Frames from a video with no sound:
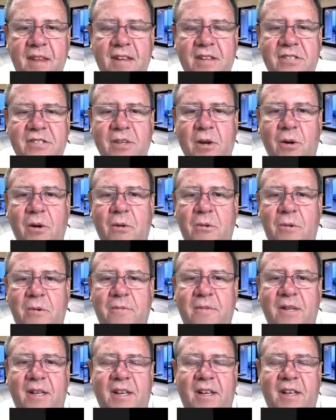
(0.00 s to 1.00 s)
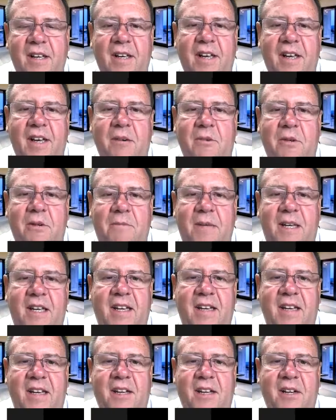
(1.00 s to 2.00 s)
So it would
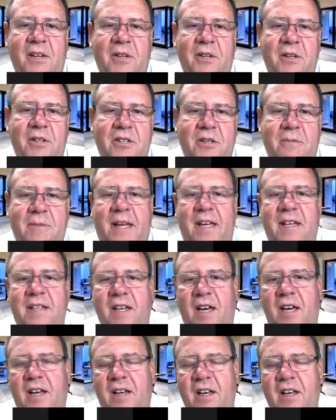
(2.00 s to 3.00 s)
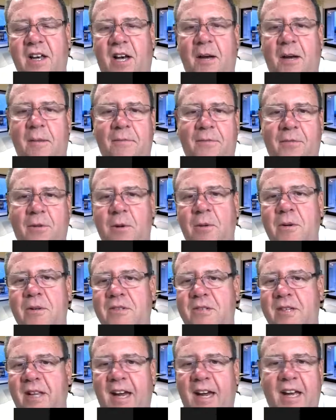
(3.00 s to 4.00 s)
be, you know, your
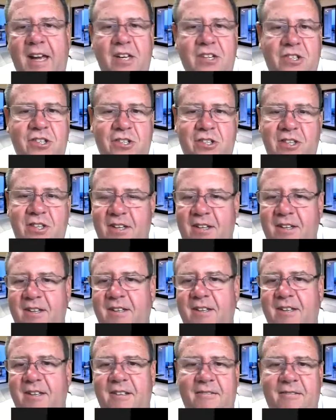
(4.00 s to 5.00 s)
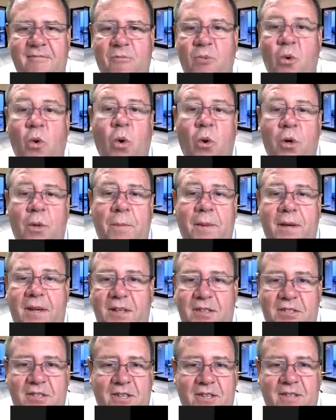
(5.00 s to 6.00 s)
domain.com/order
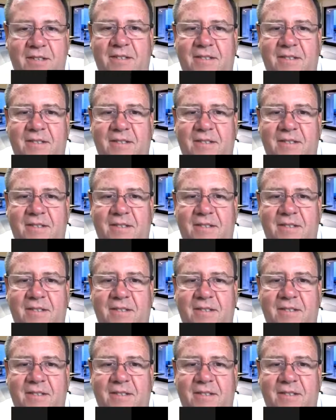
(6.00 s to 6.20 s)
page,